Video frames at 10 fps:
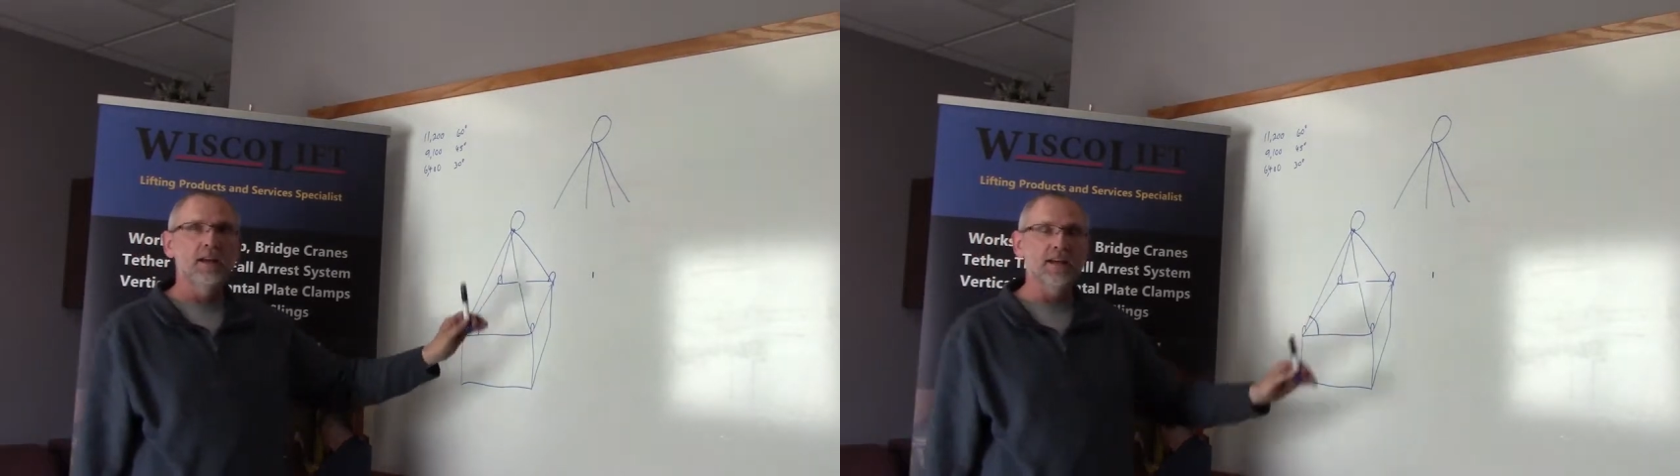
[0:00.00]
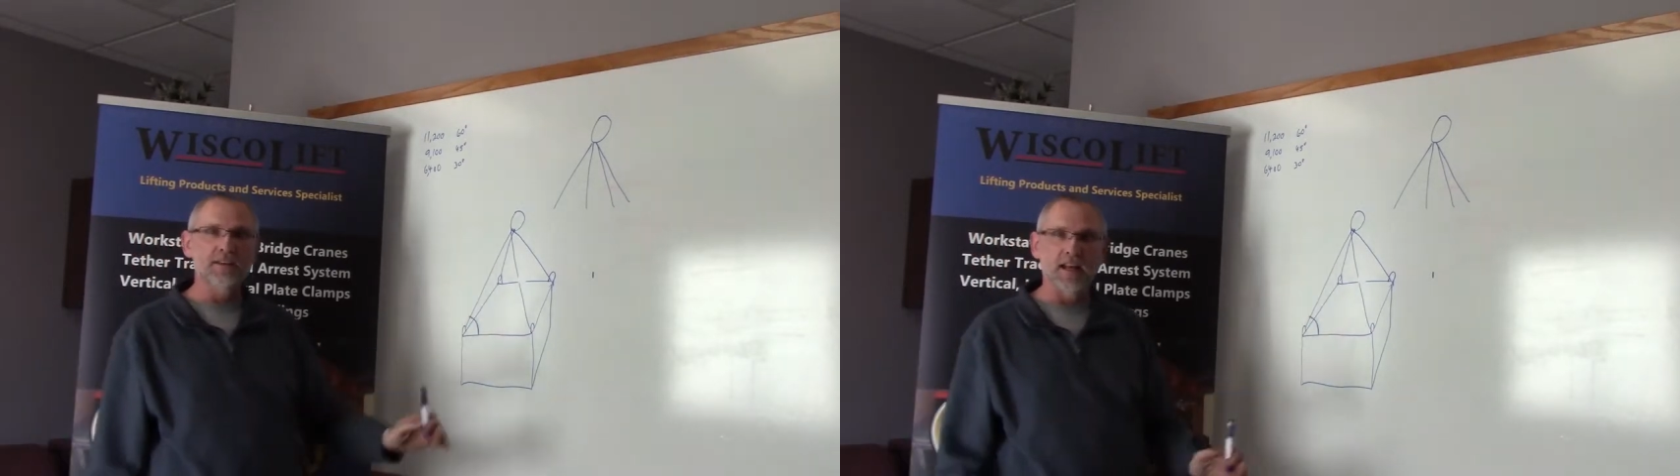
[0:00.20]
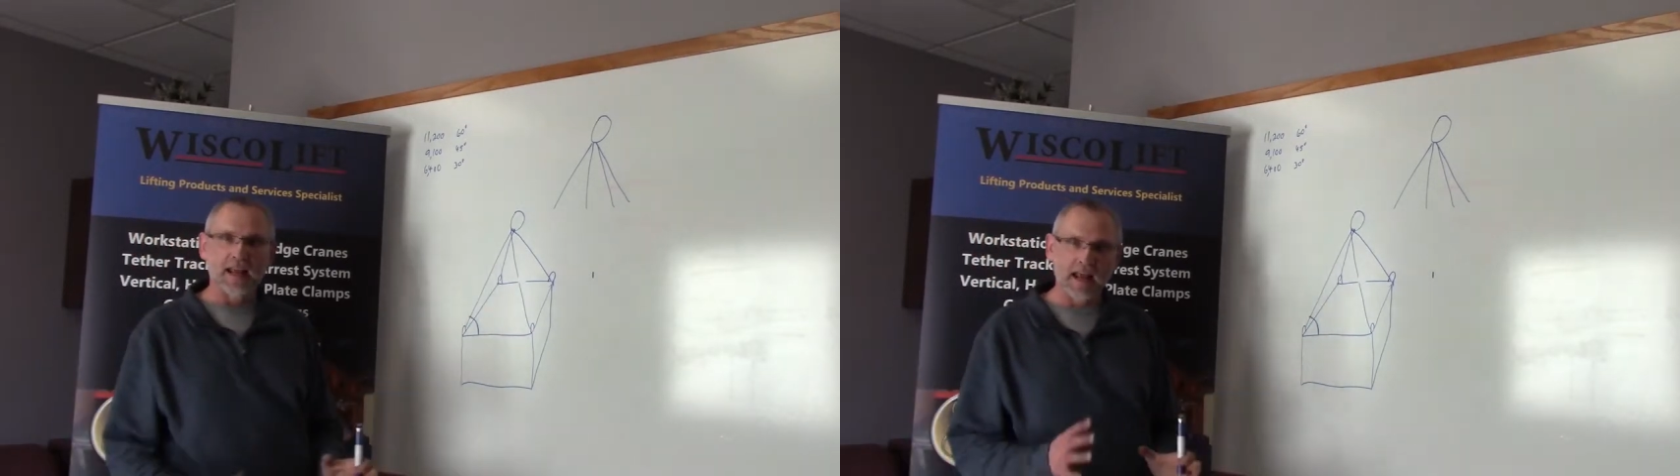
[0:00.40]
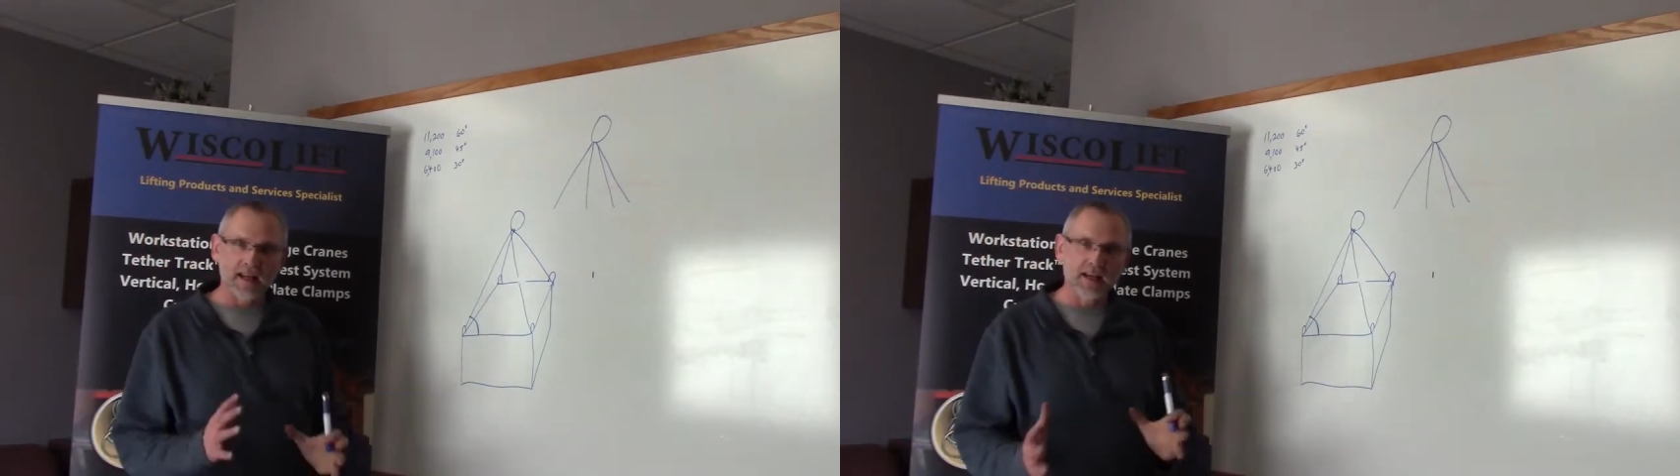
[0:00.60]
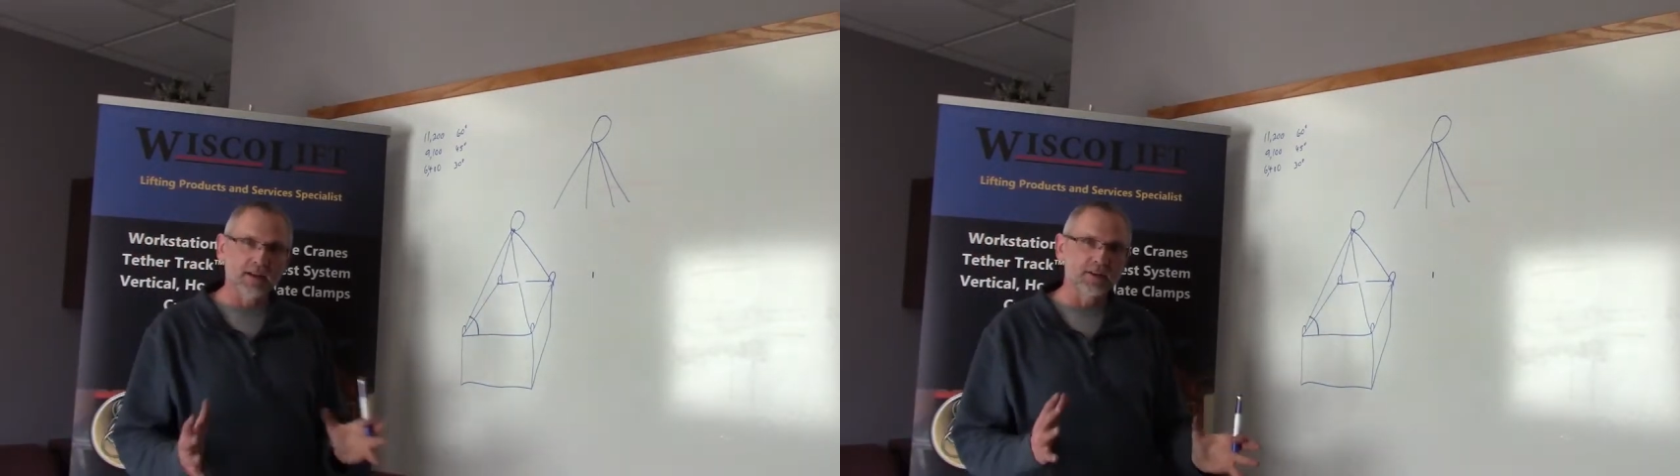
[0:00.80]
is at
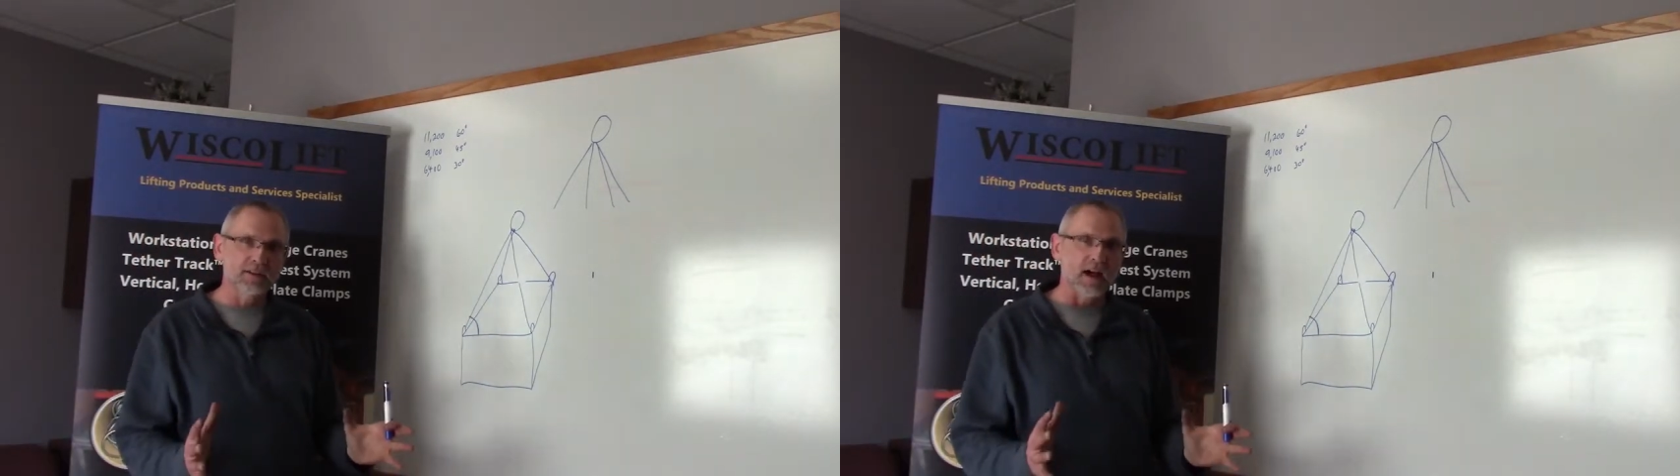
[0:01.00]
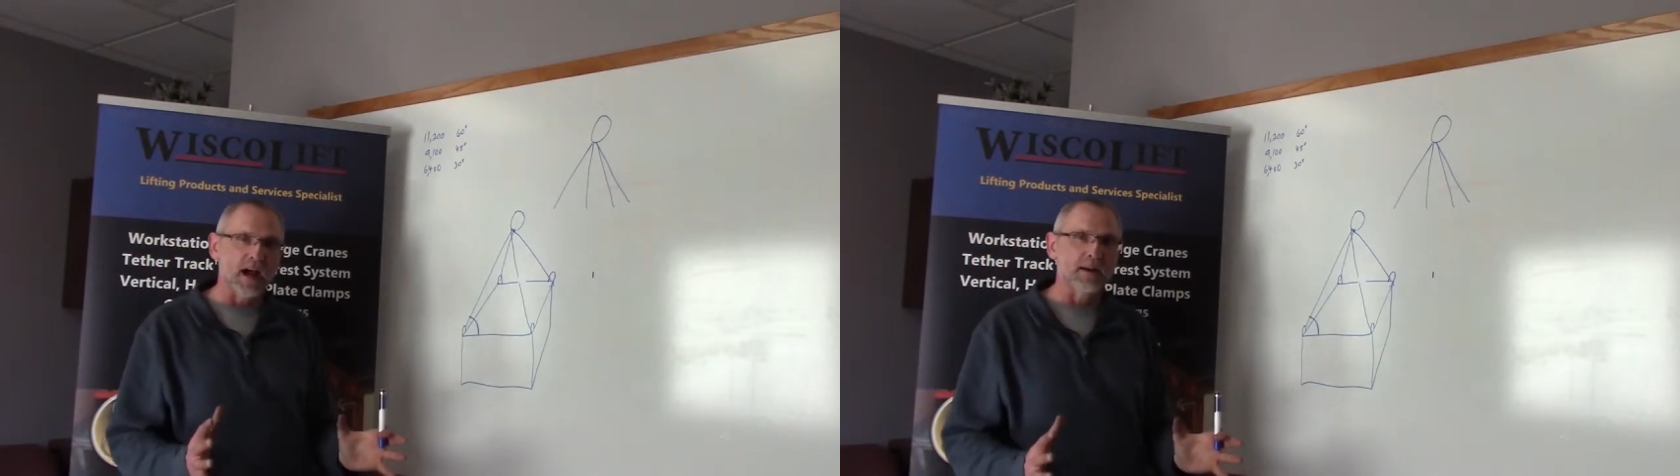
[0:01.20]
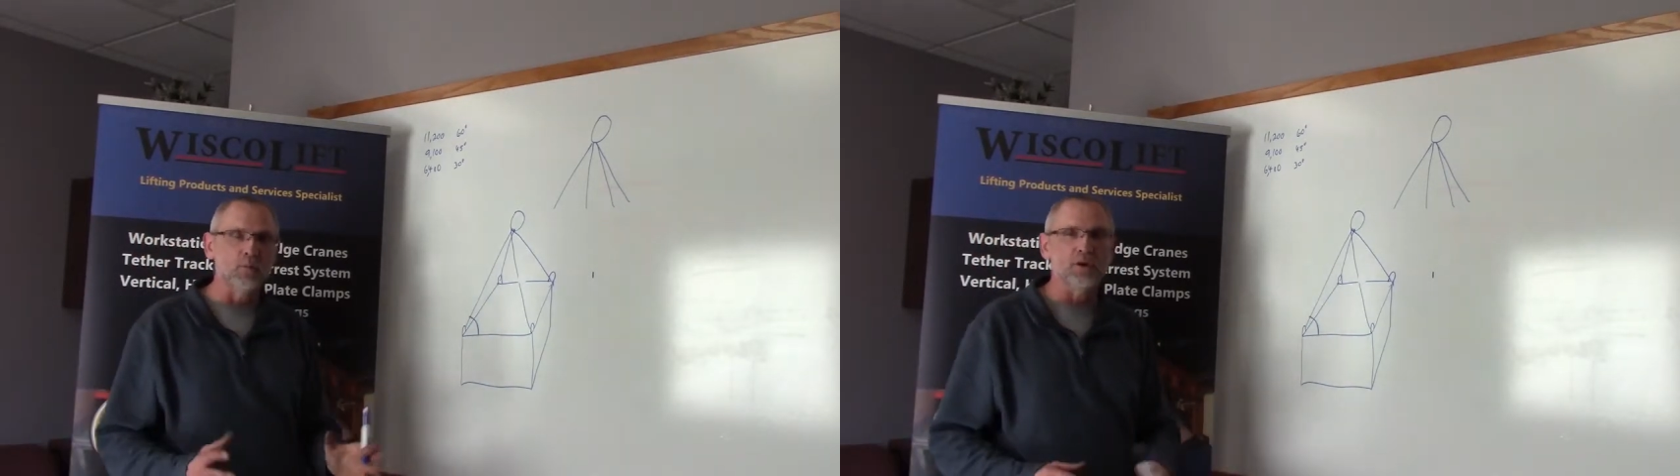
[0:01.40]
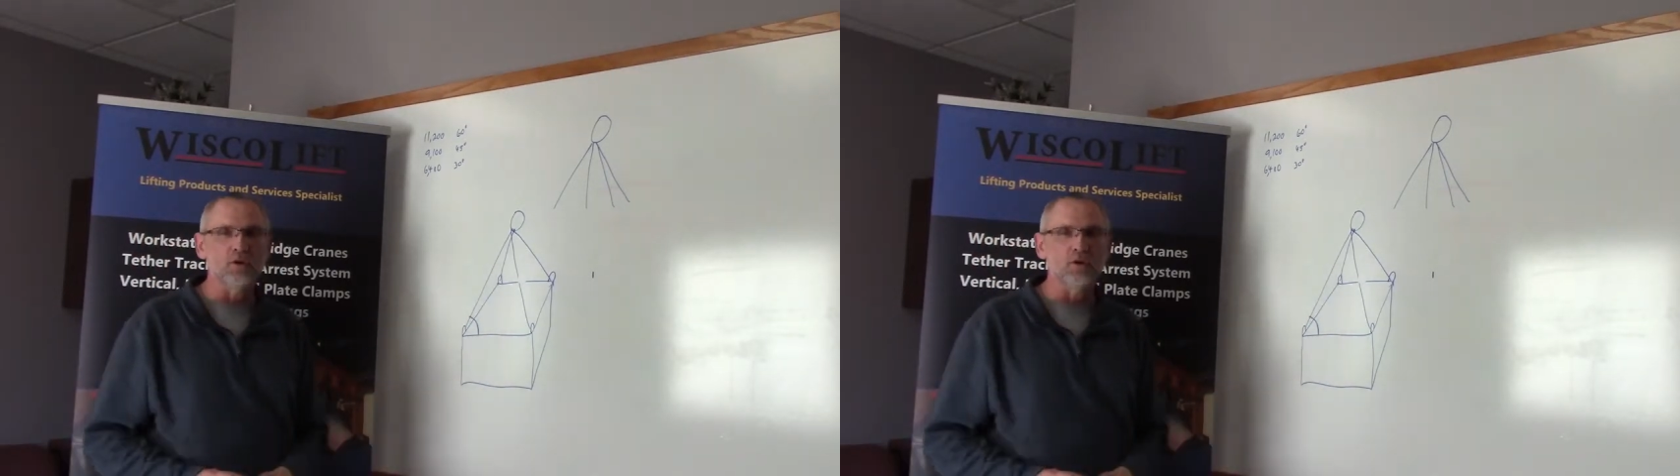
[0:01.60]
any given time when